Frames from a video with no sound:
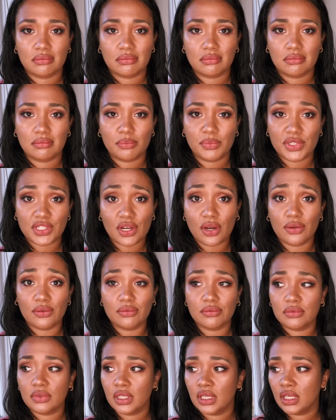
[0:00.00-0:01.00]
We don't.
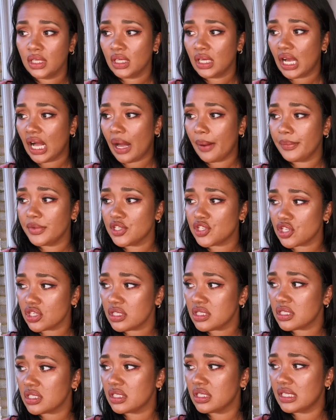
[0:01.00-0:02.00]
And we
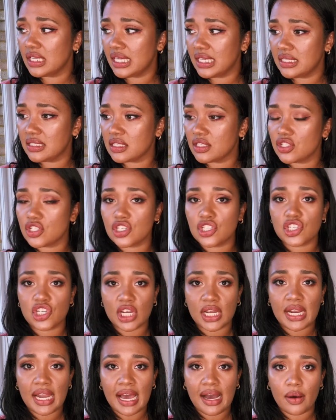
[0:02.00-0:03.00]
just need to
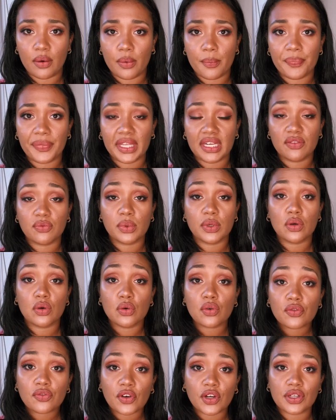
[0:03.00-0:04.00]
chill out. And if we
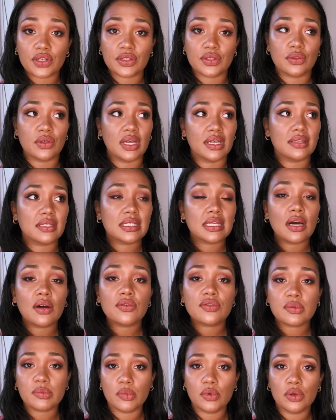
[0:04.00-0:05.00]
all focused on
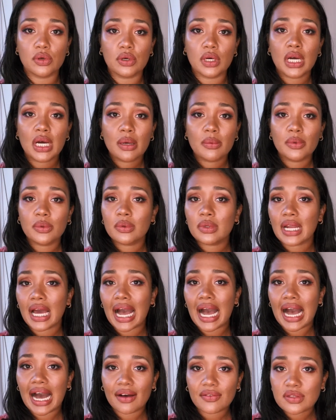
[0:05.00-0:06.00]
ourselves more, we wouldn't
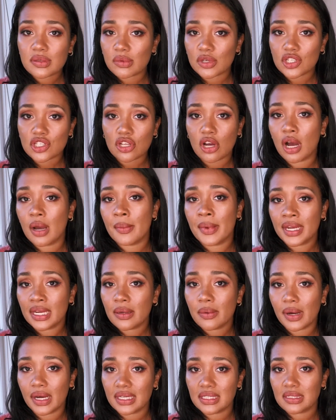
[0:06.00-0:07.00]
have as much time
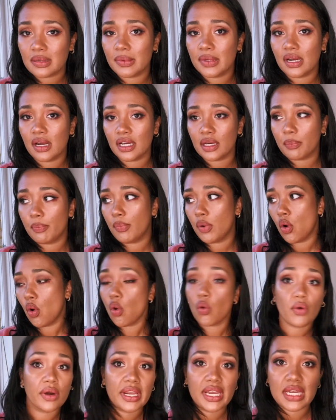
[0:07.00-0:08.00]
anyway to be like
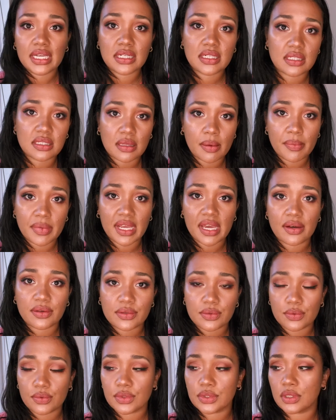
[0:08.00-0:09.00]
pouring it into somebody
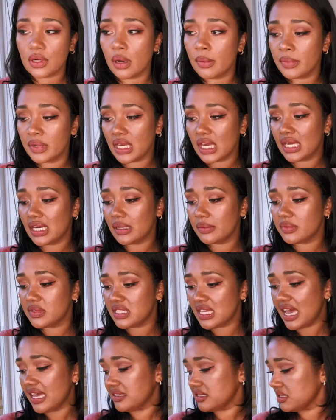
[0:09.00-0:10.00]
else all the time and getting
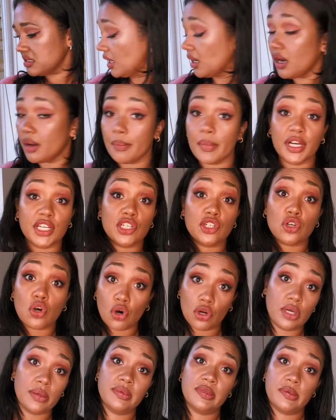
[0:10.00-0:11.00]
obsessed. Oh my
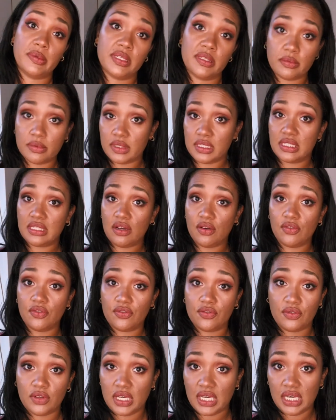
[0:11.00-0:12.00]
God, I'm speaking to
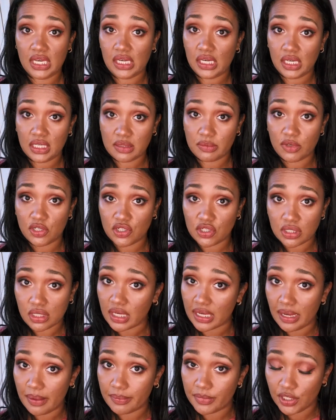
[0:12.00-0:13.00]
myself here as much as
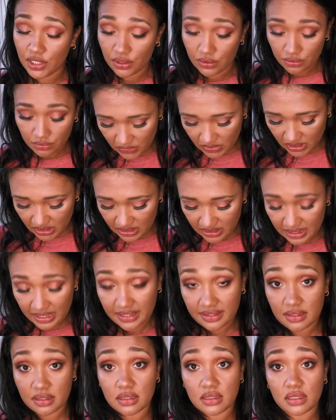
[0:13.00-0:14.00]
I am you. These
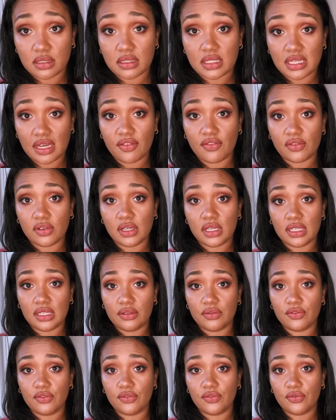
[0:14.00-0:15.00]
lessons are
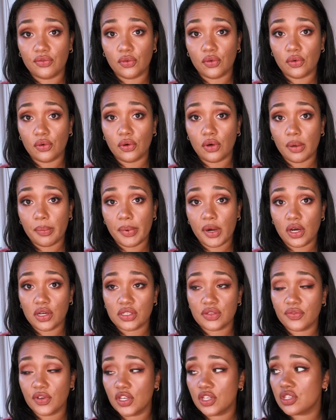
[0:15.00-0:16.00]
definitely for a
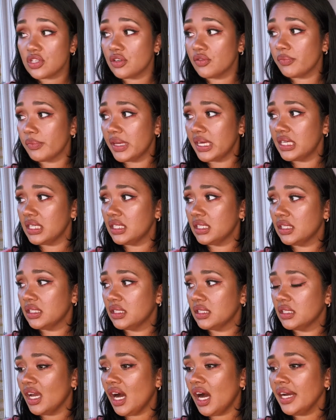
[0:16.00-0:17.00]
past version of me.
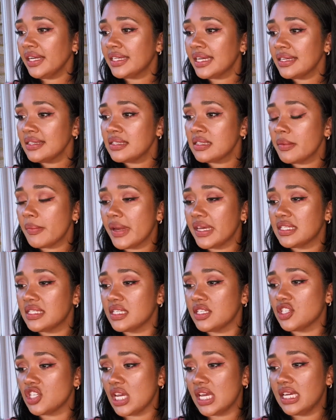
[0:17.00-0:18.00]
I guess the
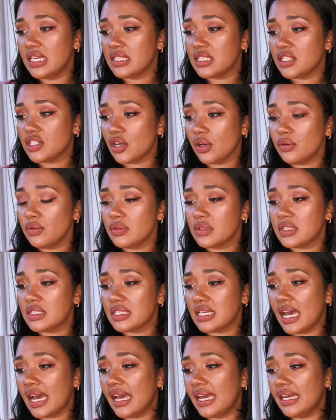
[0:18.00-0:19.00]
message is, don't
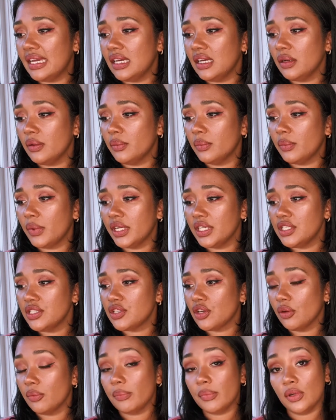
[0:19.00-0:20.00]
stay where you
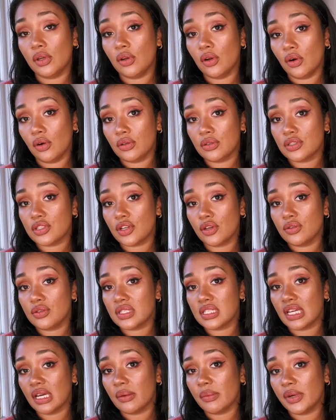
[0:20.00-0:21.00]
don't belong. Don't
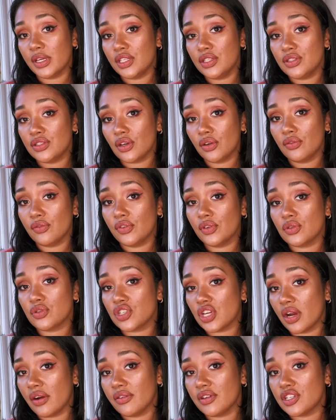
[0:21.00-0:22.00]
stay where you don't feel
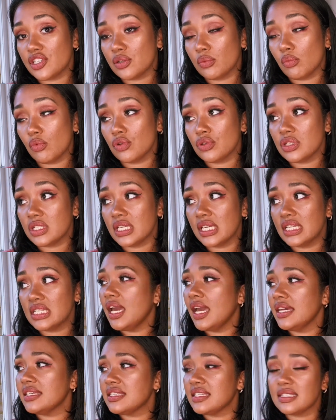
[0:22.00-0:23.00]
cherished and wanted.
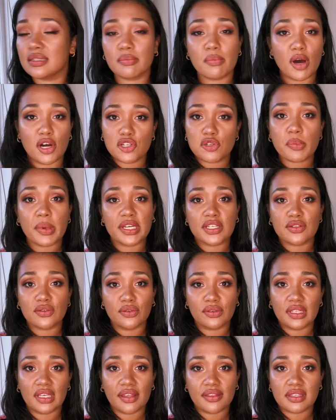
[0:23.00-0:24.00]
It is much better
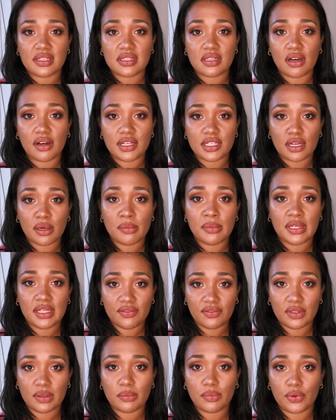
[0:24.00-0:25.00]
on the other side. I'm
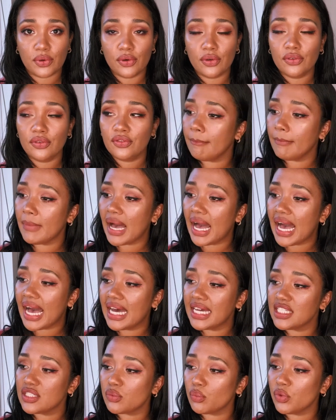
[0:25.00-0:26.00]
living proof.
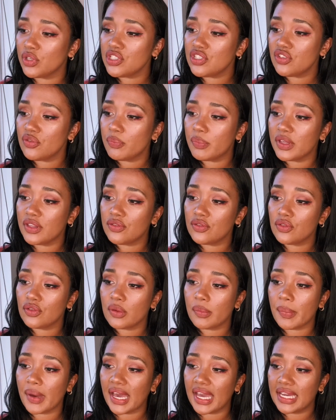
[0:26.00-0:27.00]
And once you've been through
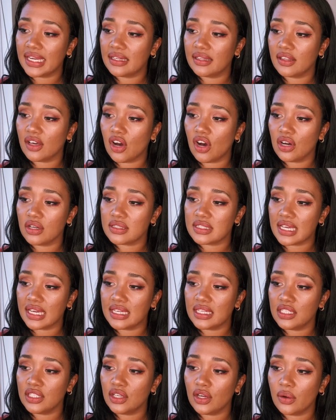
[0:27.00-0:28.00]
the pain and the
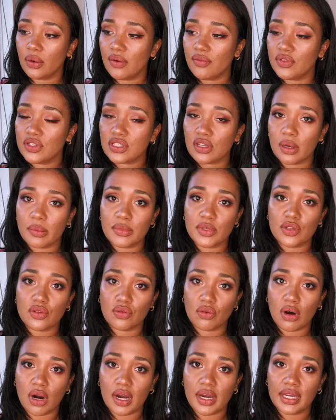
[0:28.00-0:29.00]
heartache, you know, every time you
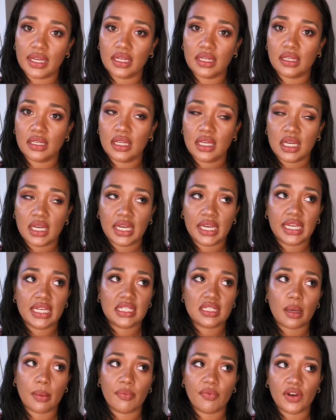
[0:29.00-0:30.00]
cry and eat a
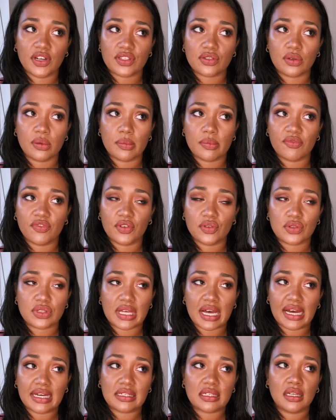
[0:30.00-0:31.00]
tub of ice cream and feel
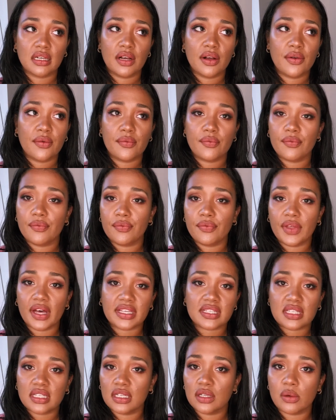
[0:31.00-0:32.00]
sad,
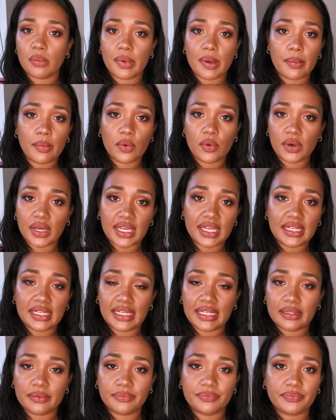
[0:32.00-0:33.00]
that's a little bit more
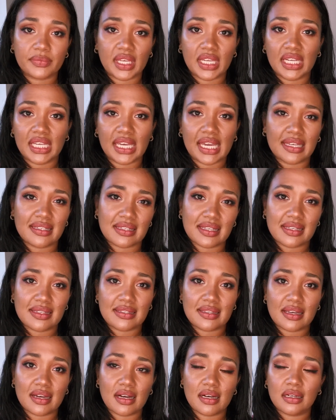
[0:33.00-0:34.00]
healing and it gets
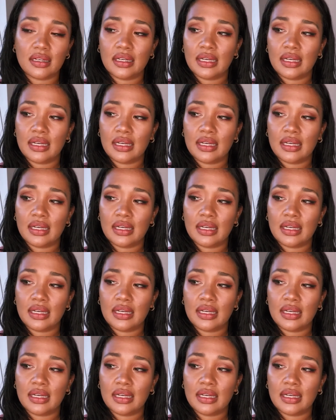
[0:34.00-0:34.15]
easier.